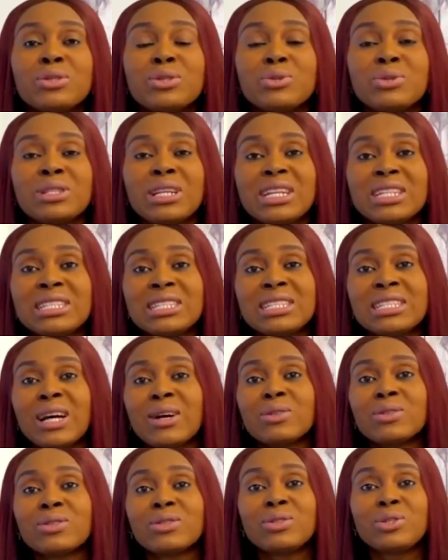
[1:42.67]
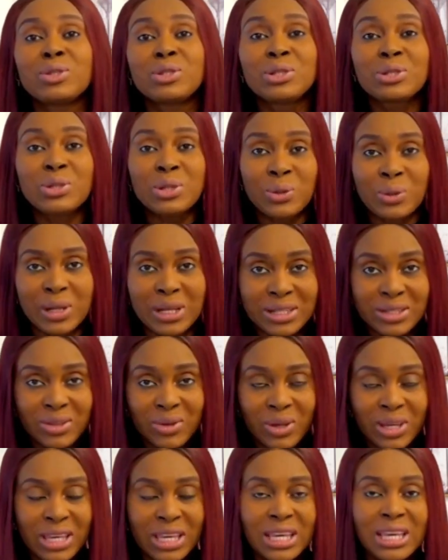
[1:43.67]
to $90,000 dollars
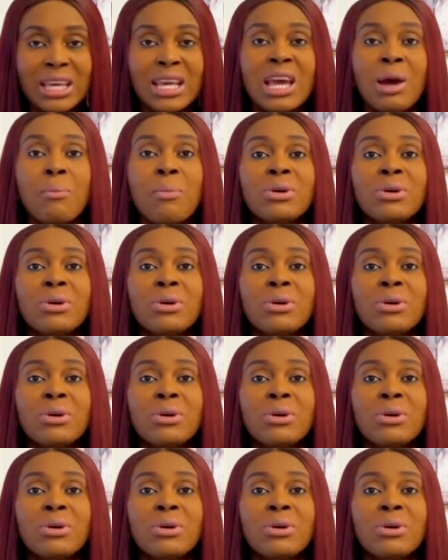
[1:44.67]
okay